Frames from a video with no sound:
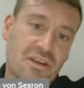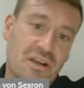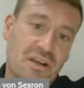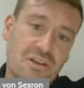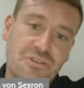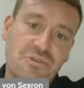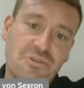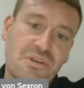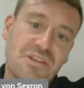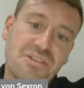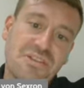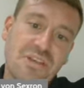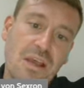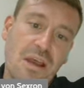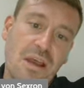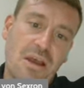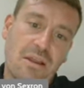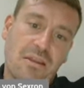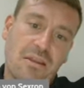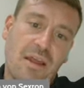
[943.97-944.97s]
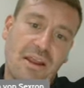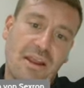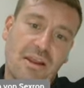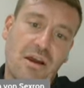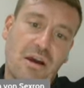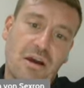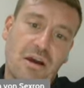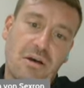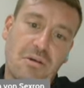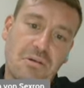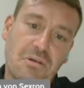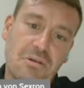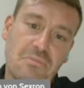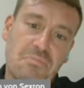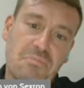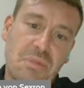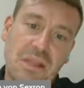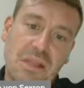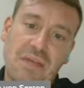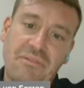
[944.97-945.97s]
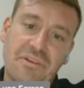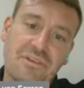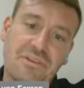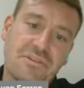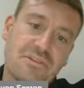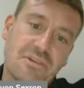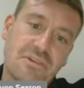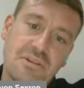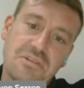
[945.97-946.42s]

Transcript: countries like our beloved